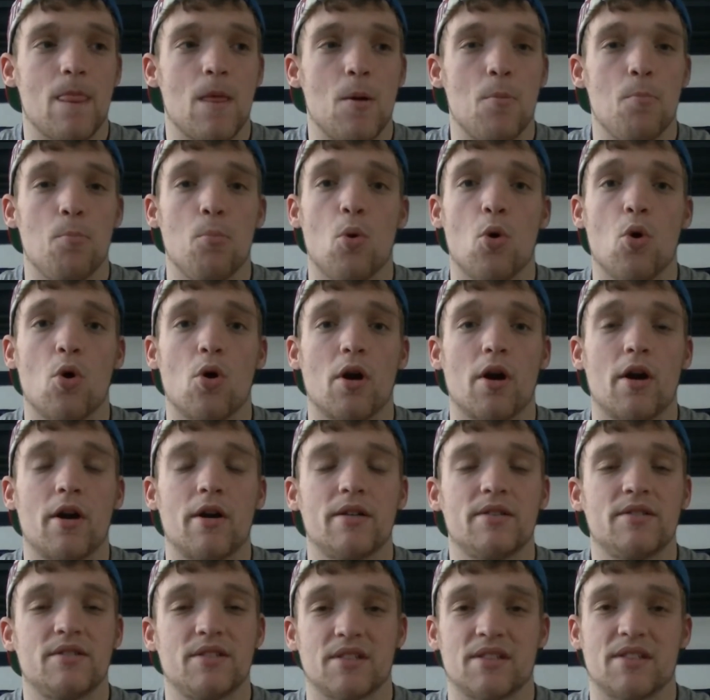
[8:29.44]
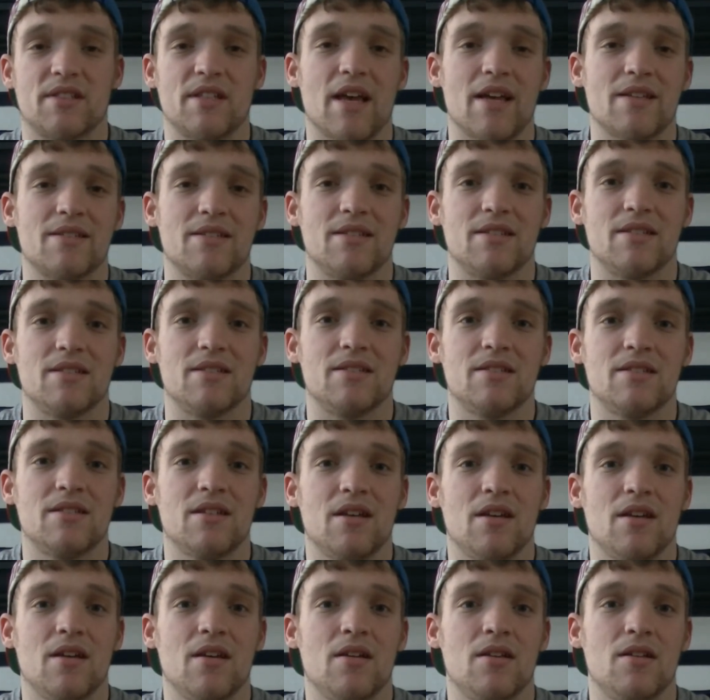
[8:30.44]
more successes
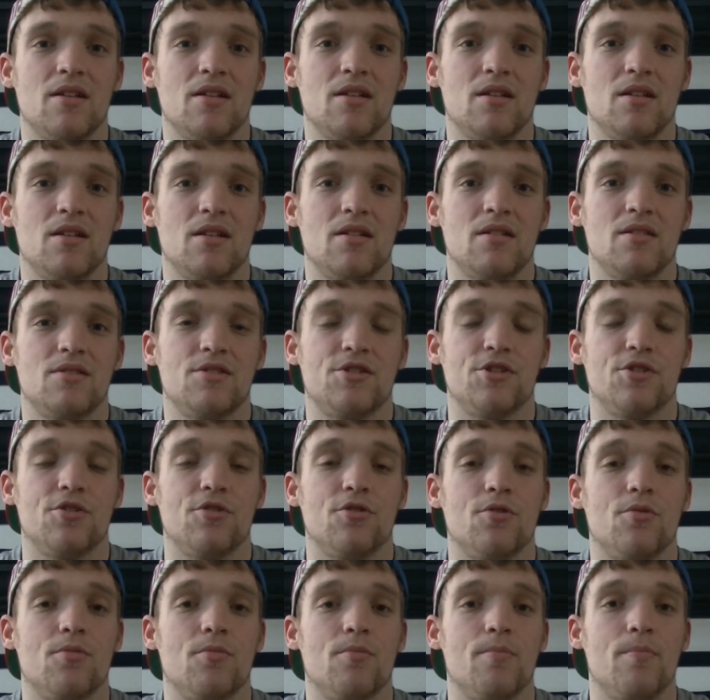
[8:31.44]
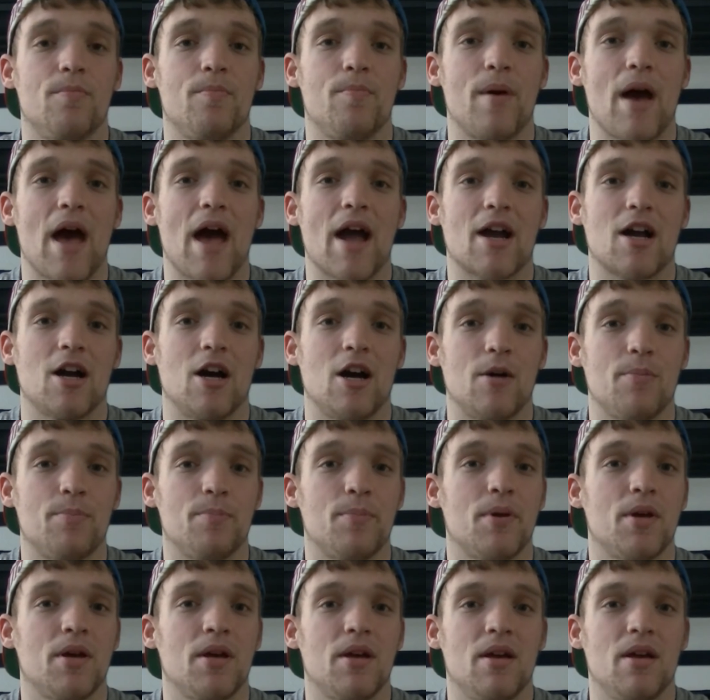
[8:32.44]
to back
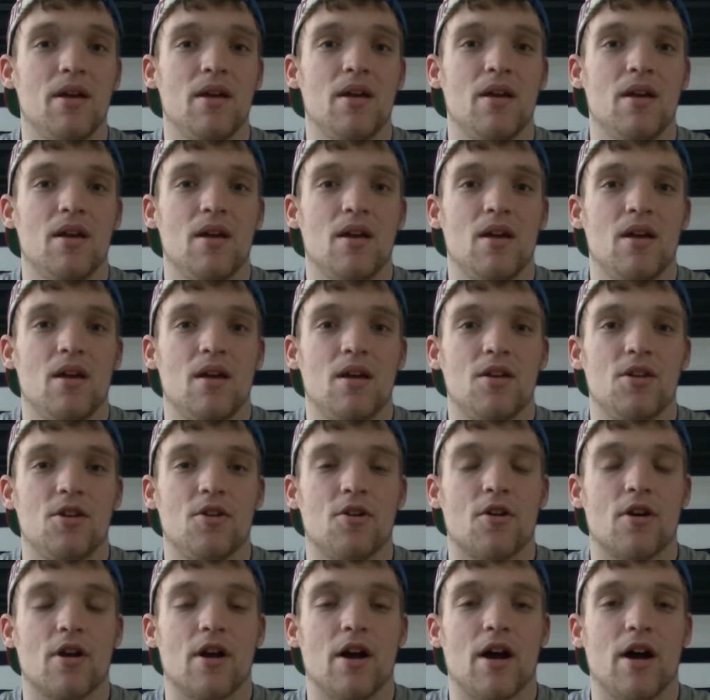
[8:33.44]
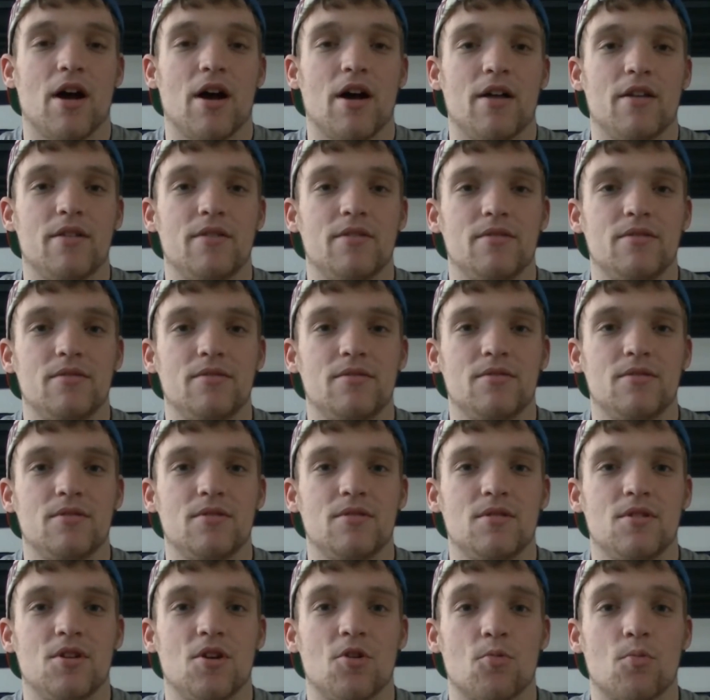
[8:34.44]
up your
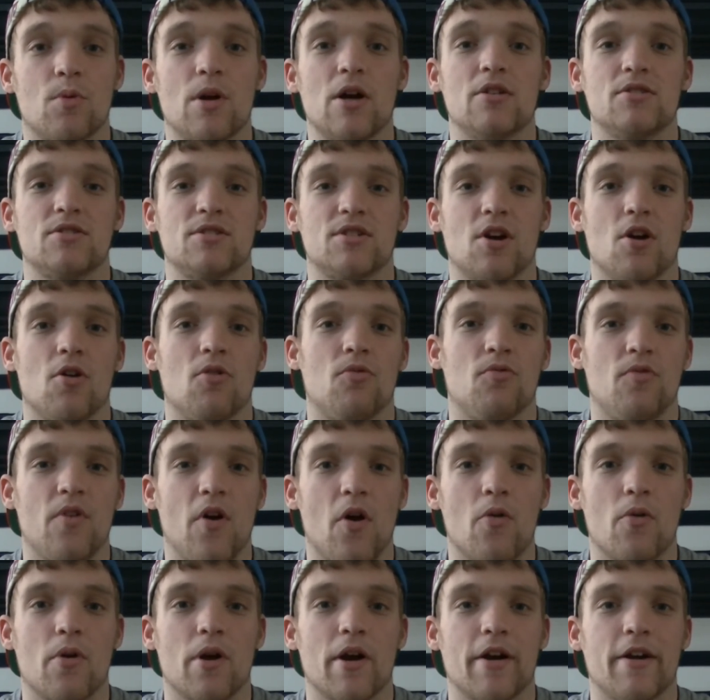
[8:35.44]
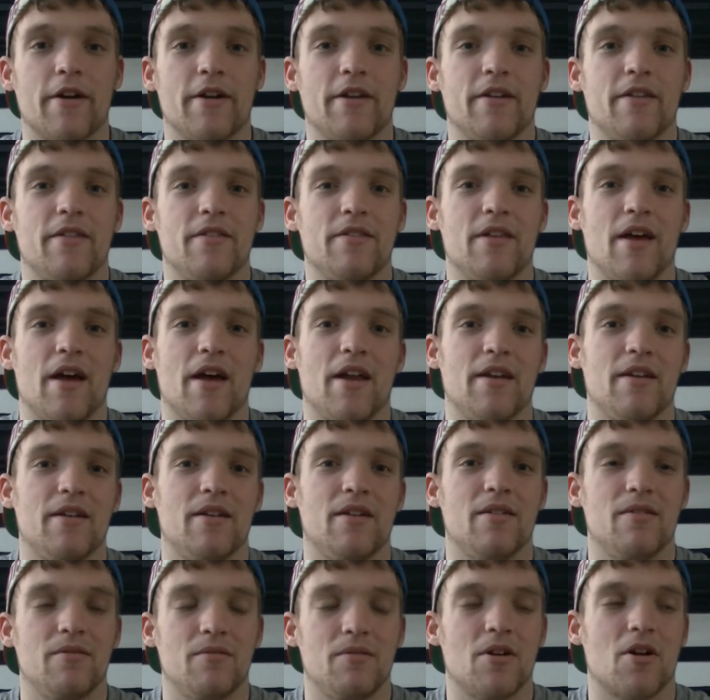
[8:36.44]
will to go forward
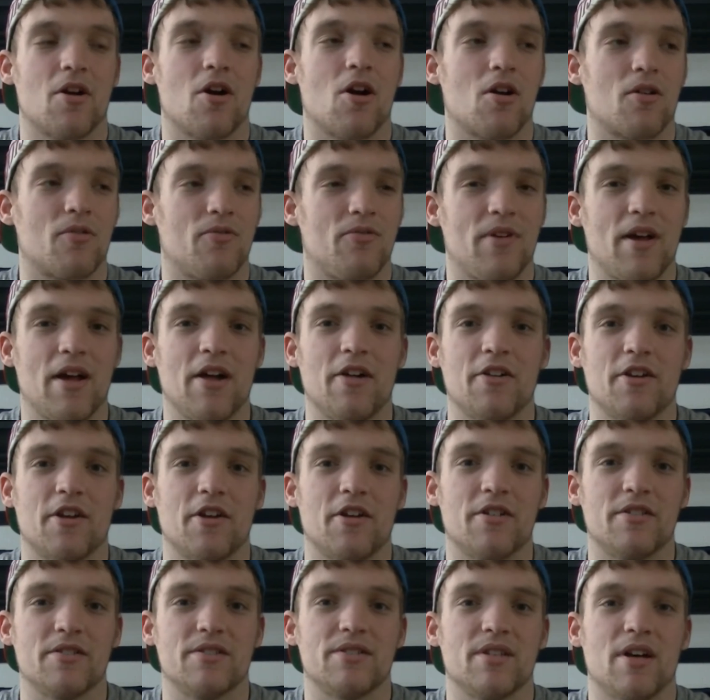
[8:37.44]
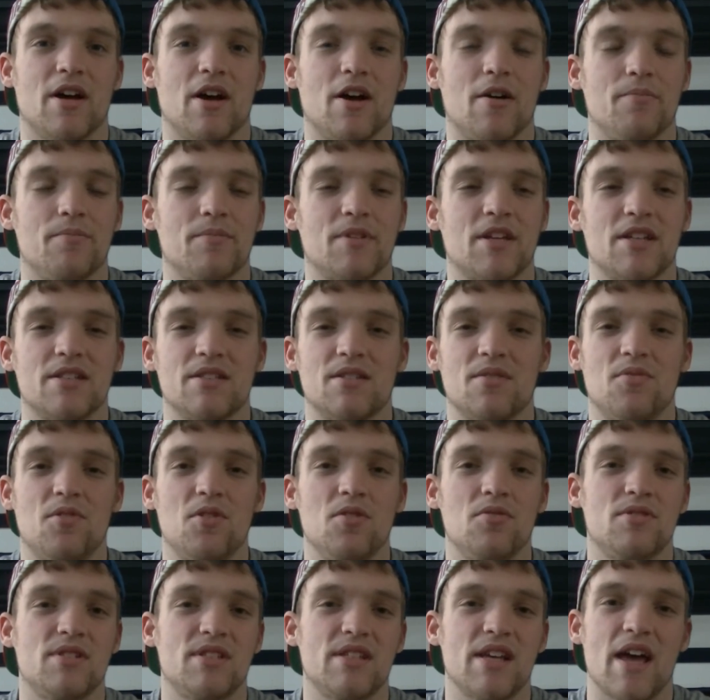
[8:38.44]
than there are failures. Because if
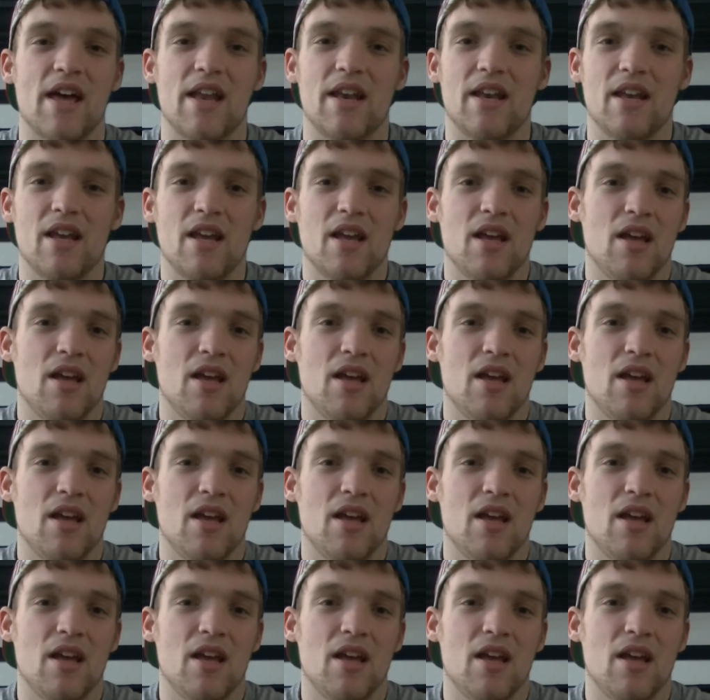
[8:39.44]
you set